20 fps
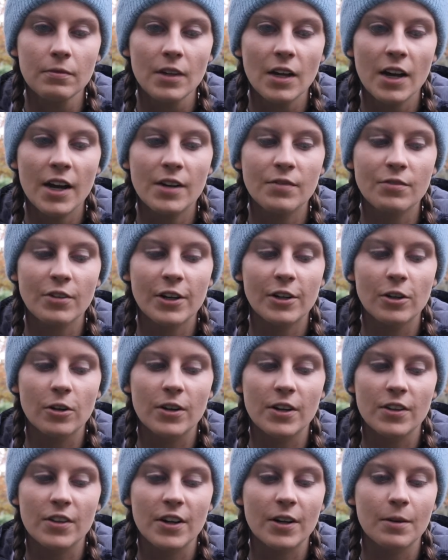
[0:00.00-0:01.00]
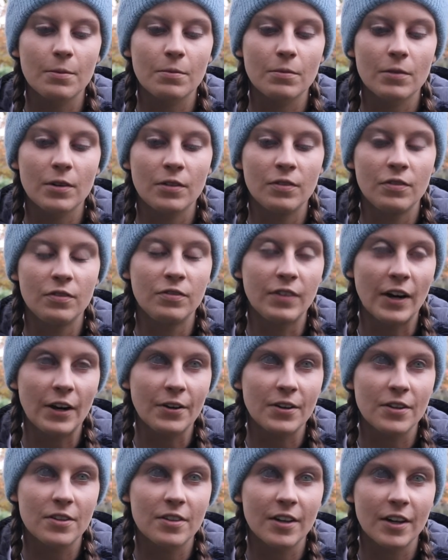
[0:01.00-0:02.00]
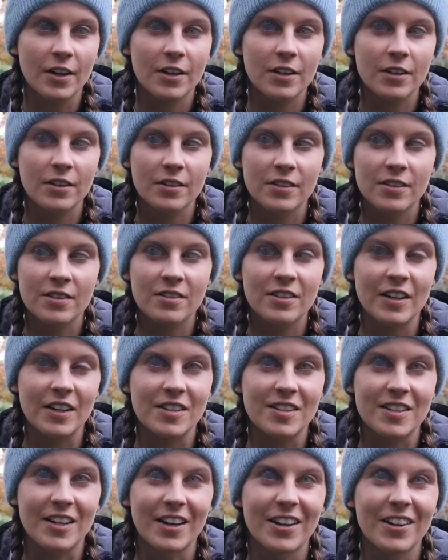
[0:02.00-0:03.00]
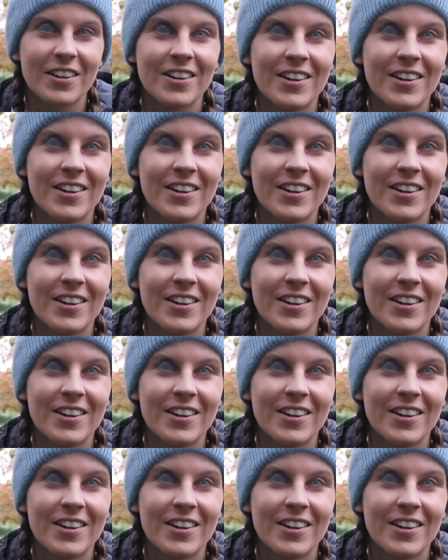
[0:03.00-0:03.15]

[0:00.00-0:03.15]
I'm very lucky that I'm a very thick skin.